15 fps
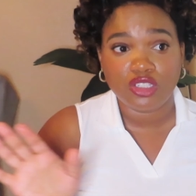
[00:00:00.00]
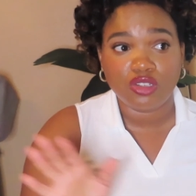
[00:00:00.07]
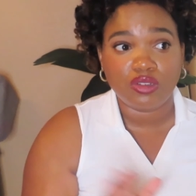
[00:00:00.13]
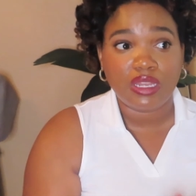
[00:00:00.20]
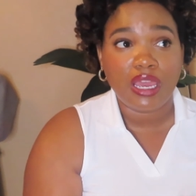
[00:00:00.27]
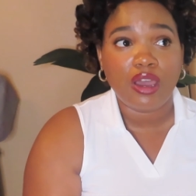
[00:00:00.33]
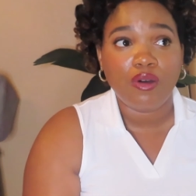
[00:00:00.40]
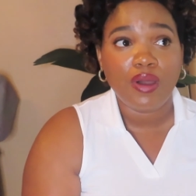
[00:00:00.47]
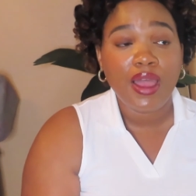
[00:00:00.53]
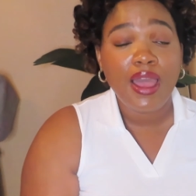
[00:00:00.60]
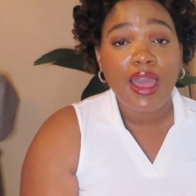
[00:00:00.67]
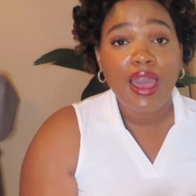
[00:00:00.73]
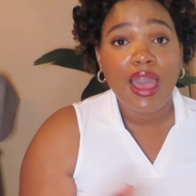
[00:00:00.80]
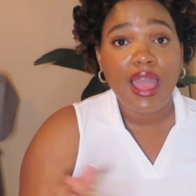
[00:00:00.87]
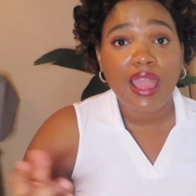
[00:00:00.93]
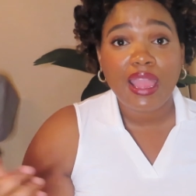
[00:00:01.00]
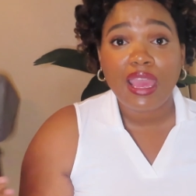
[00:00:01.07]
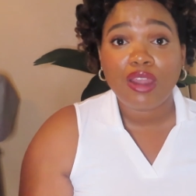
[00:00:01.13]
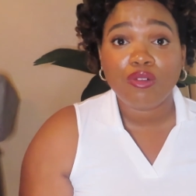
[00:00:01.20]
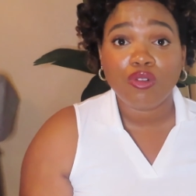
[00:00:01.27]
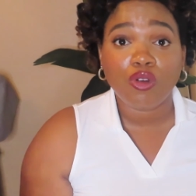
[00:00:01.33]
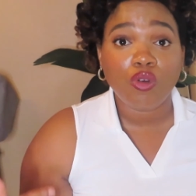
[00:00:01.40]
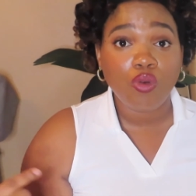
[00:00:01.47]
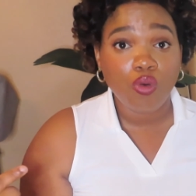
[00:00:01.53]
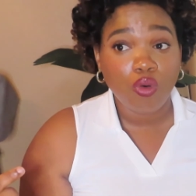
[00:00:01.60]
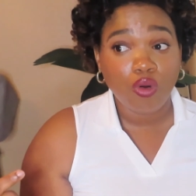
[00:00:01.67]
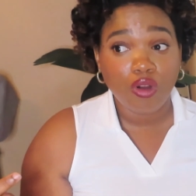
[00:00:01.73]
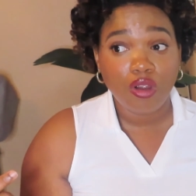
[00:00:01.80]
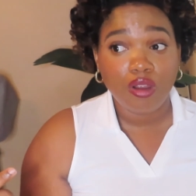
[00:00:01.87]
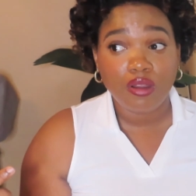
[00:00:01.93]
So now I gotta
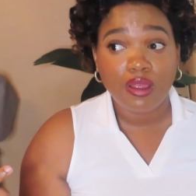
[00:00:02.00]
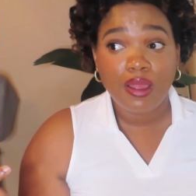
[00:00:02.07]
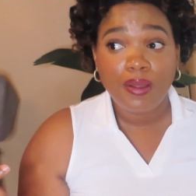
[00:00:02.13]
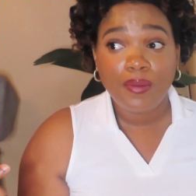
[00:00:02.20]
record